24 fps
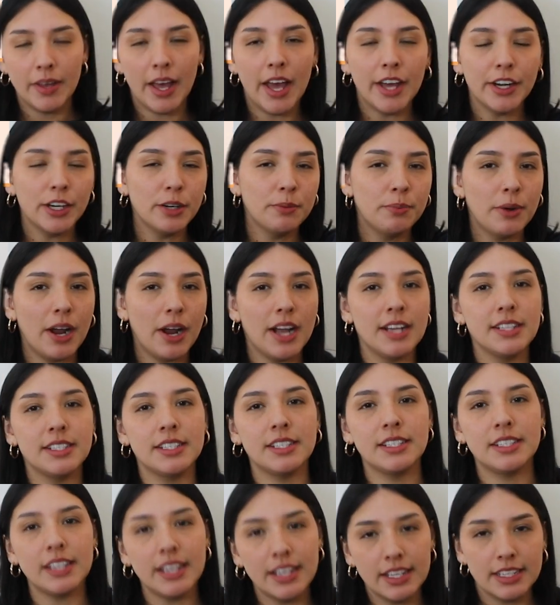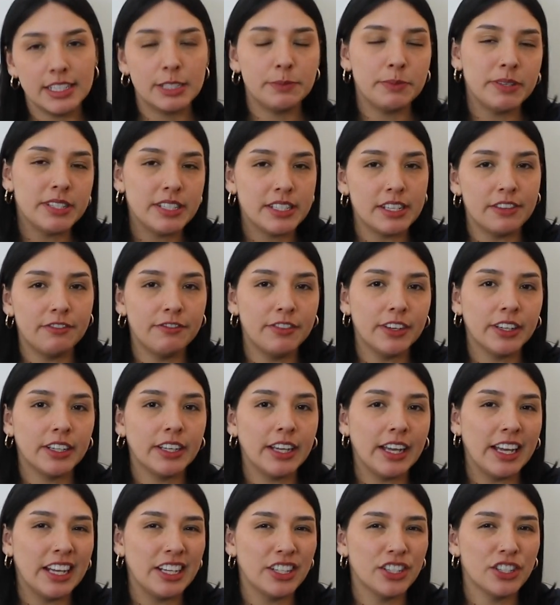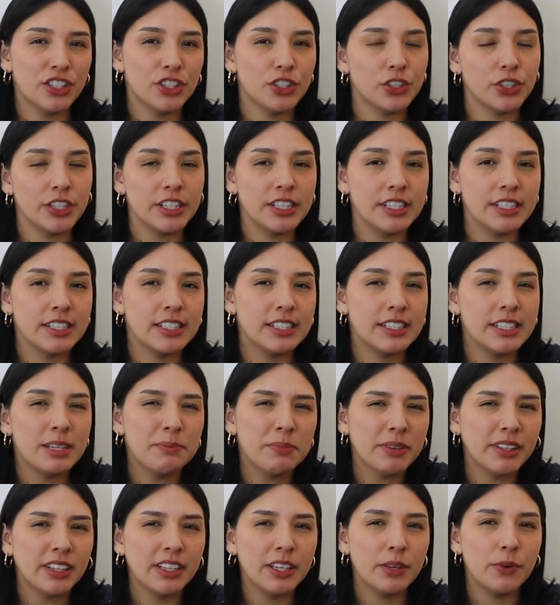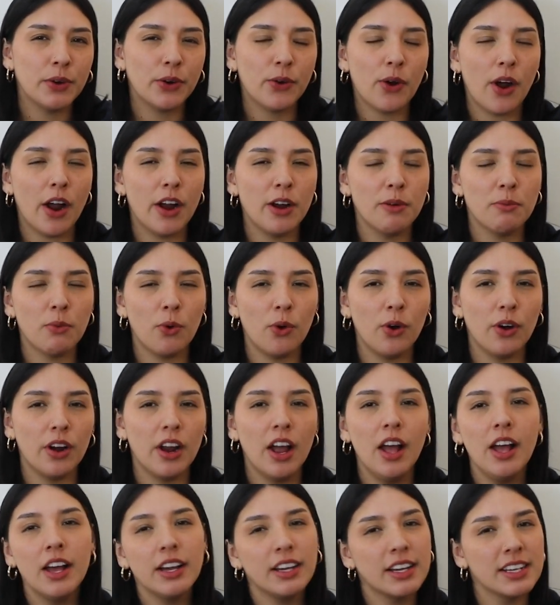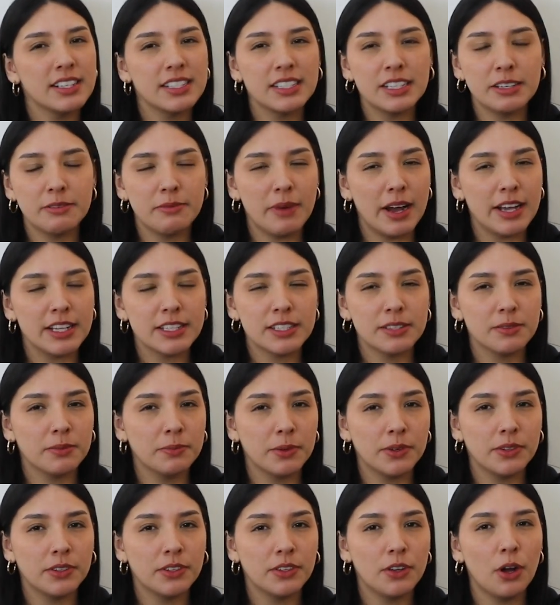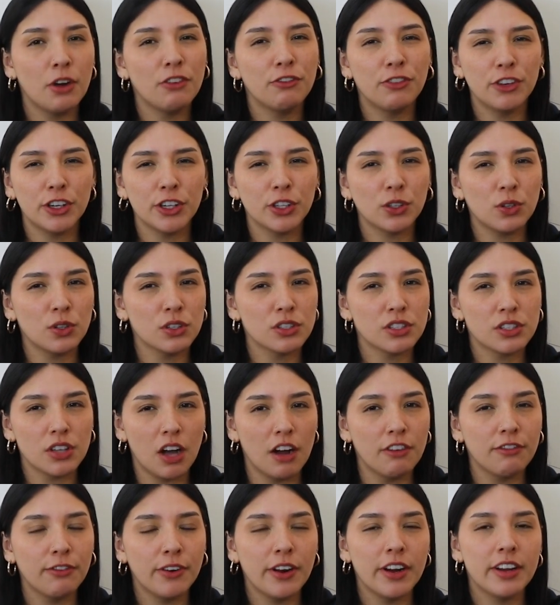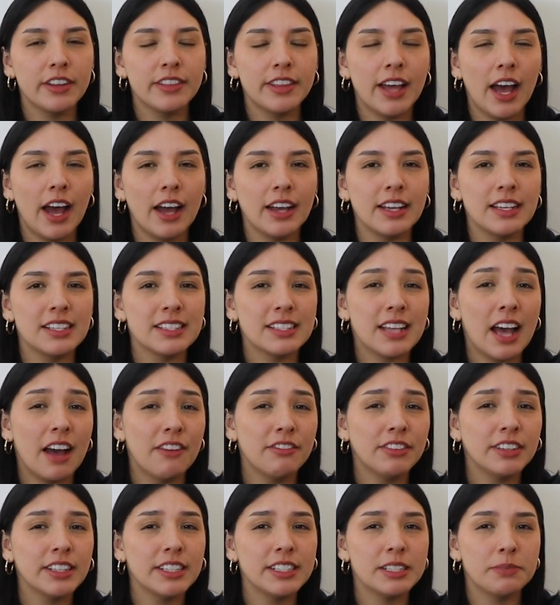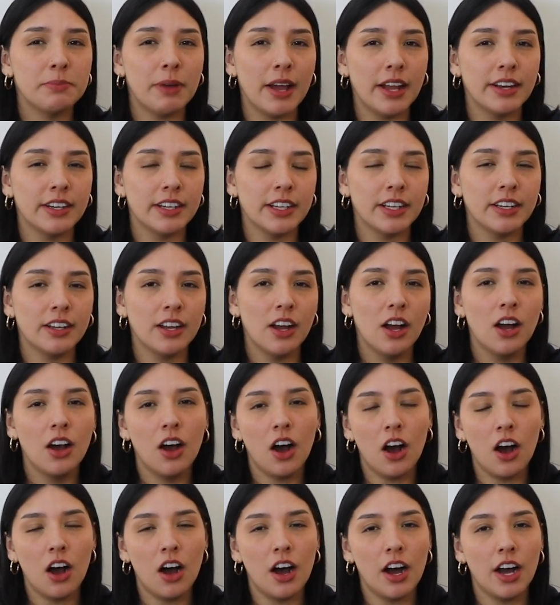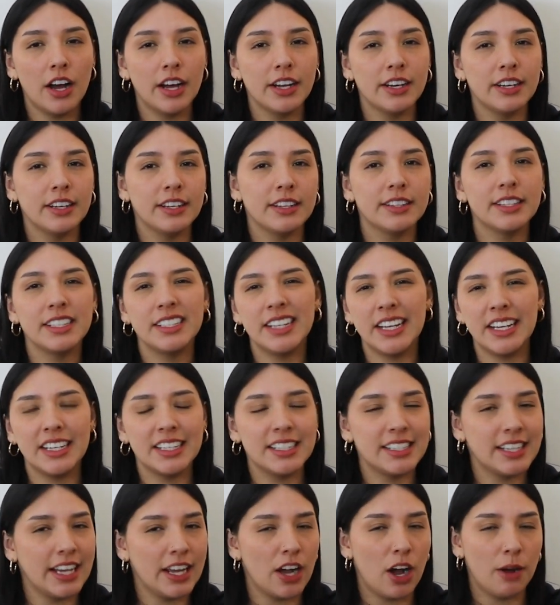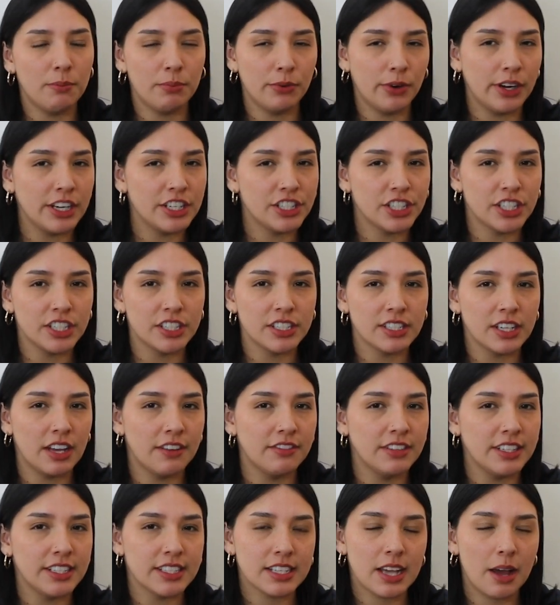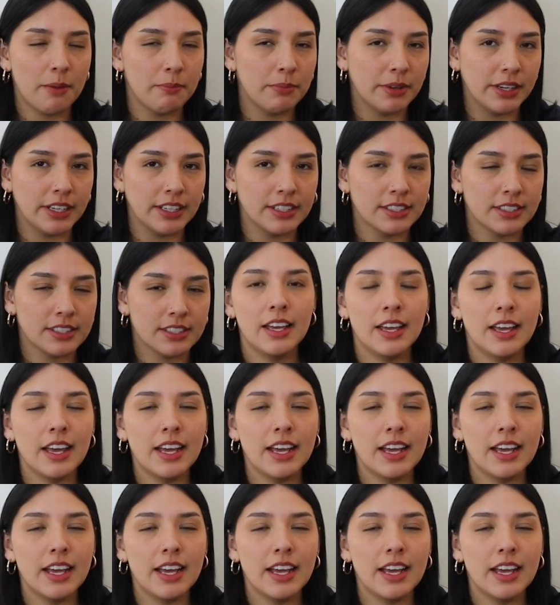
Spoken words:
Enterprises in specific industries typically require more customizable vertical software that is heavily dependent on the day-to-day operations of these companies.